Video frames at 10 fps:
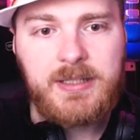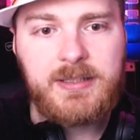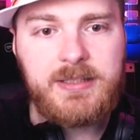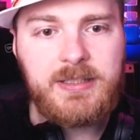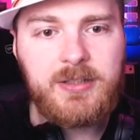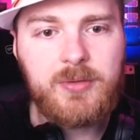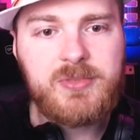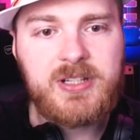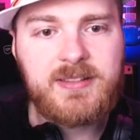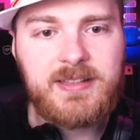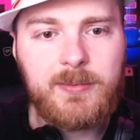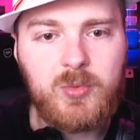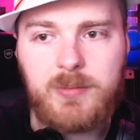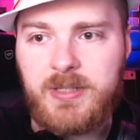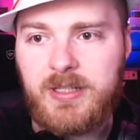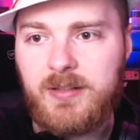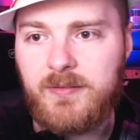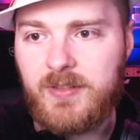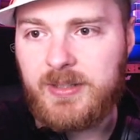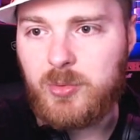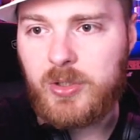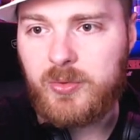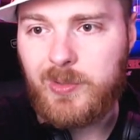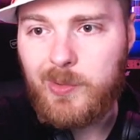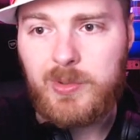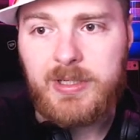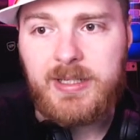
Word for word: the object's name will be visible as well.